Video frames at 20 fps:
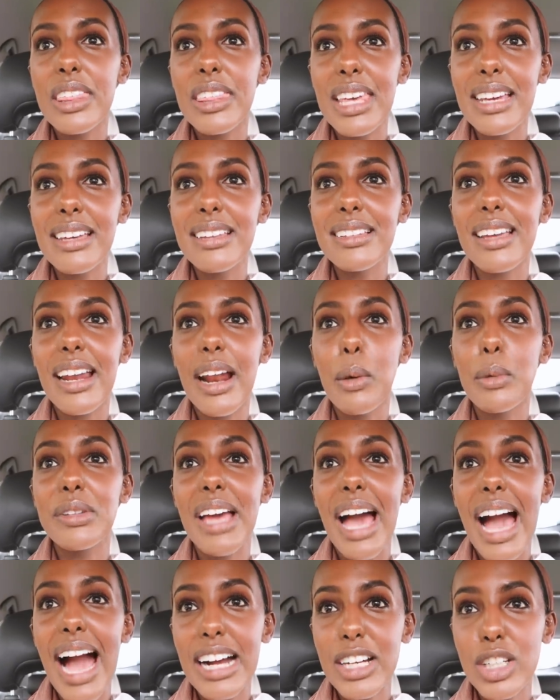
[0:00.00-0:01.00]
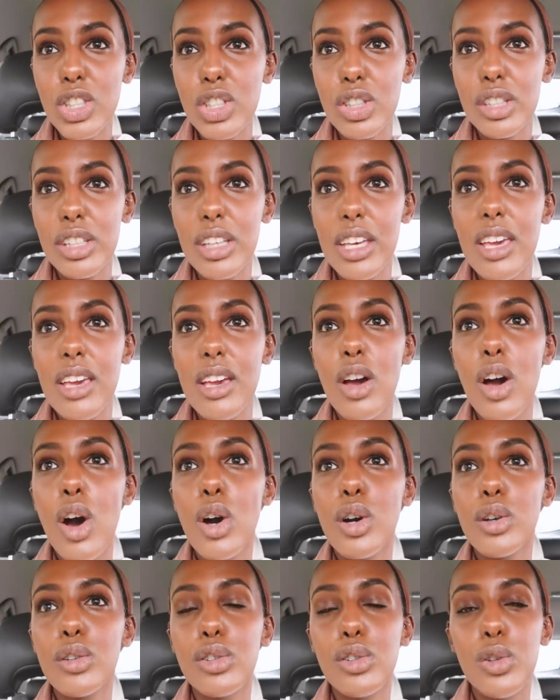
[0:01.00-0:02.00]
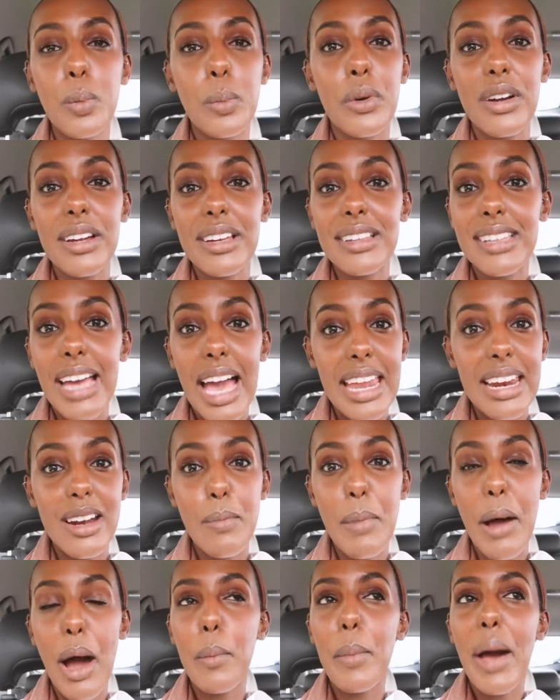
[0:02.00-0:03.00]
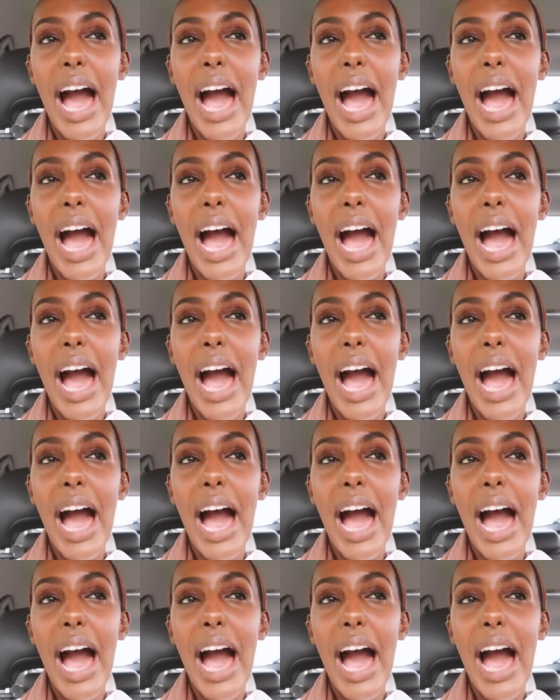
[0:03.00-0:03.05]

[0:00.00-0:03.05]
things that I was actually super excited about,